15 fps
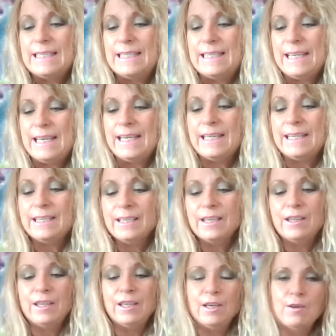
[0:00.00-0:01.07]
Seeing
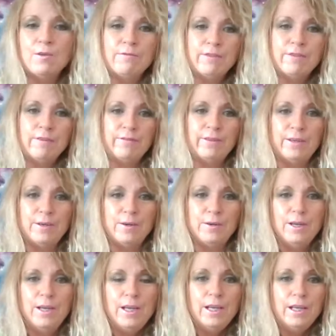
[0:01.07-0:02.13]
the overview.
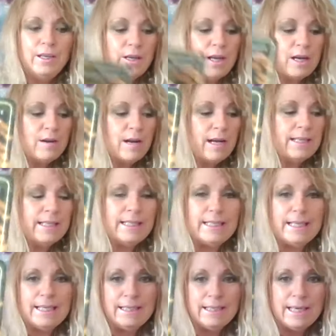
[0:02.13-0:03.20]
You know how I
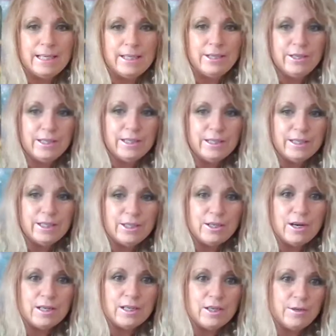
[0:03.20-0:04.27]
said that you're going to
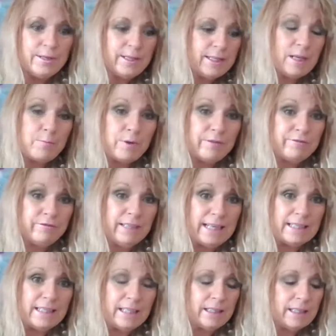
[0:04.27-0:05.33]
start doing some
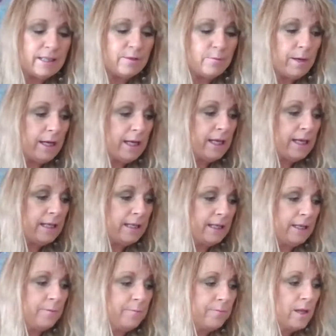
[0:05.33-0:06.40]
reflecting this week,
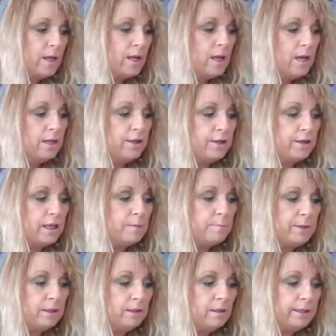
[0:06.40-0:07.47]
and you're going to
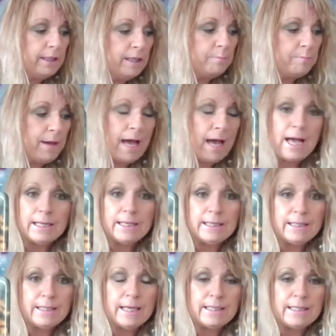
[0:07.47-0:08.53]
be looking back
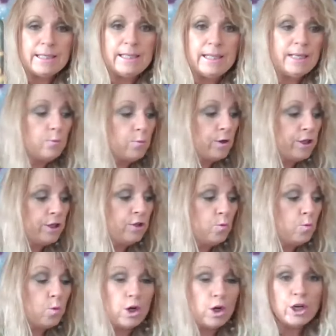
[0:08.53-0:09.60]
and, and seeing where
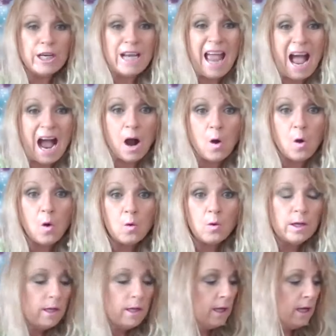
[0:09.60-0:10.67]
you were now
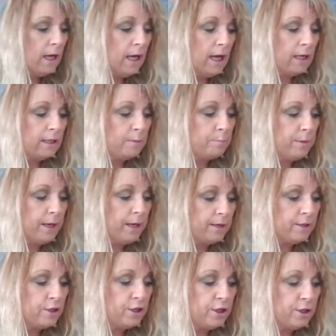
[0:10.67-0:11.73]
uh,
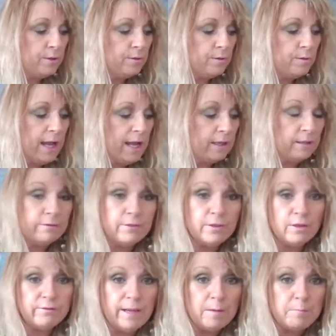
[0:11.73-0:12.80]
compared to end of
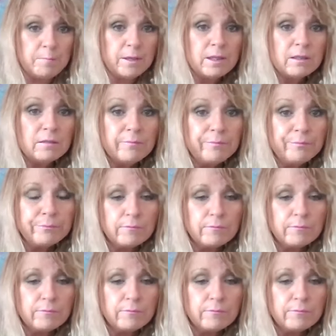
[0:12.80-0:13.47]
November.